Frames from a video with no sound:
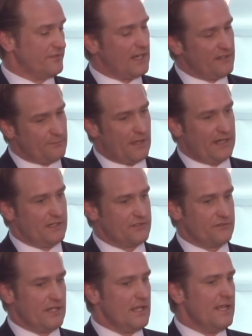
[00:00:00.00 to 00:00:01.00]
That is my
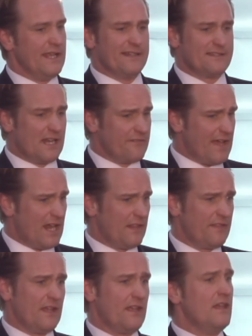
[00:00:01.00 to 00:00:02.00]
industry. It's not a Valley
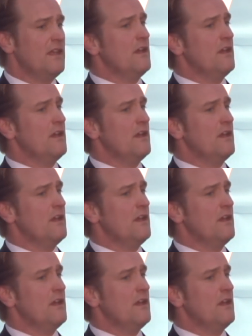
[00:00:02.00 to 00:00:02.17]
thing.